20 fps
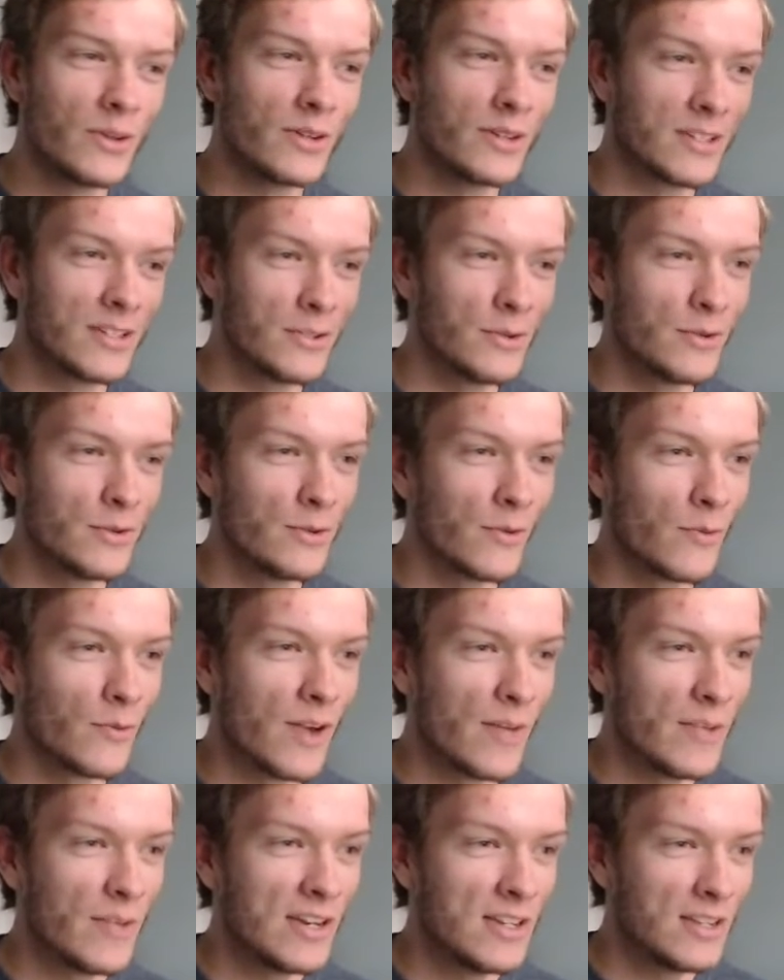to
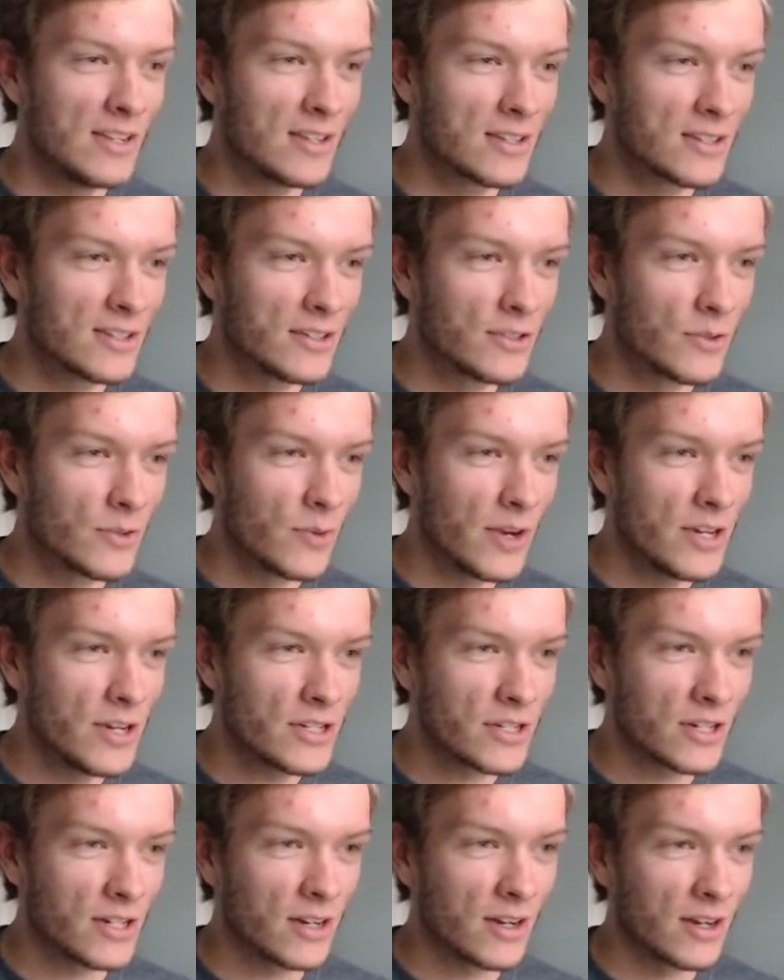remedy the
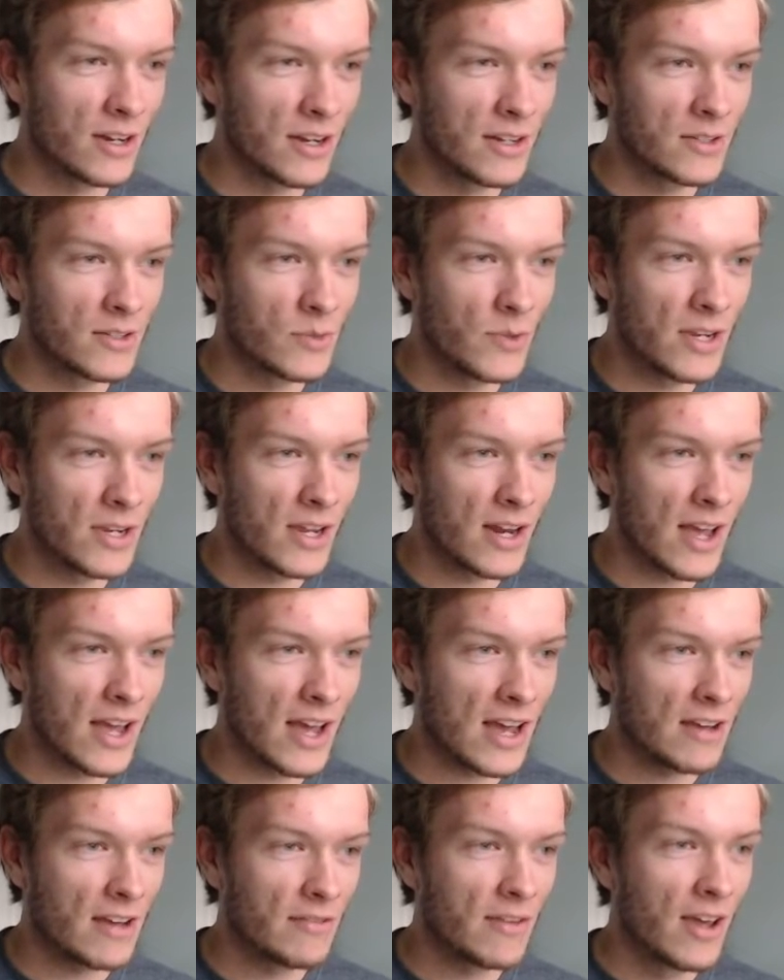situation is we can
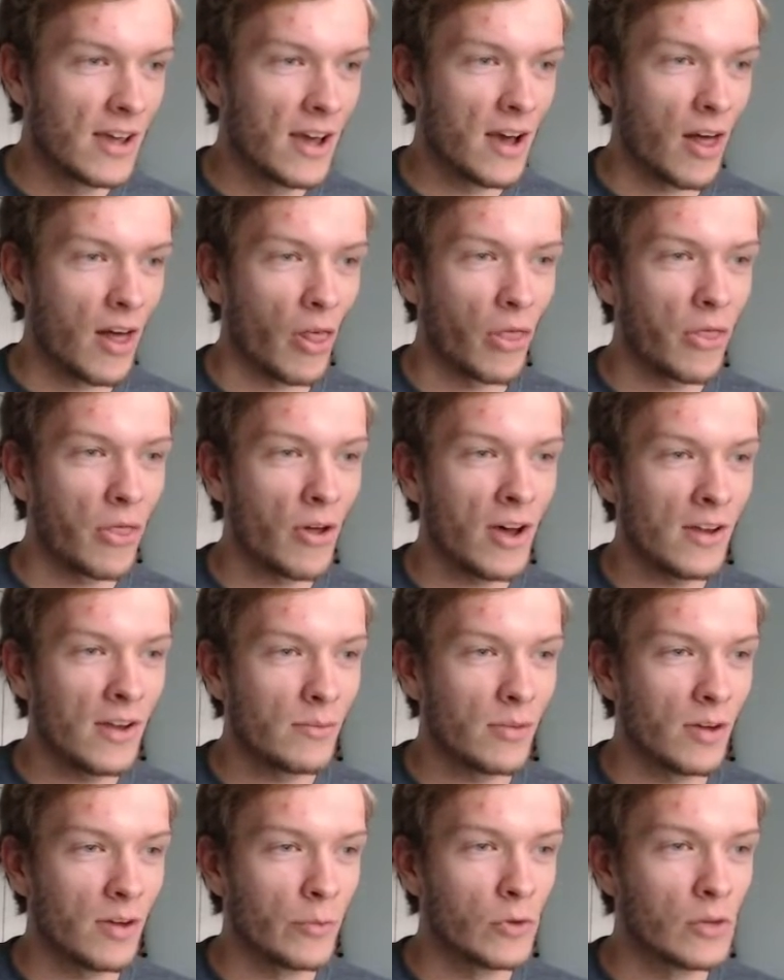have a thought
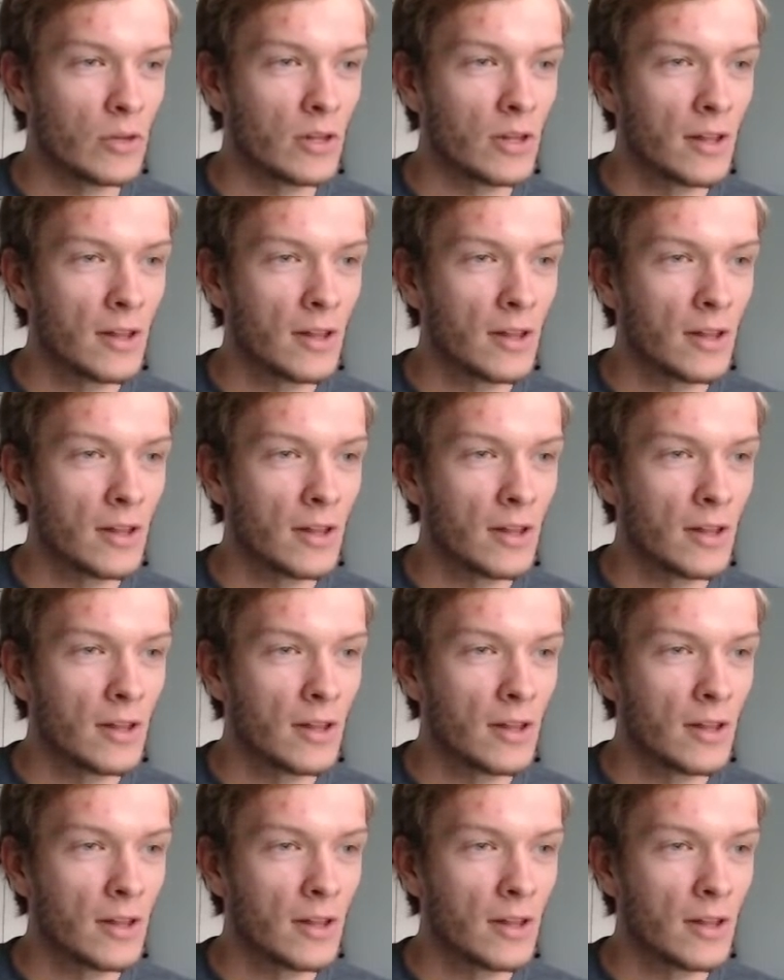bubble,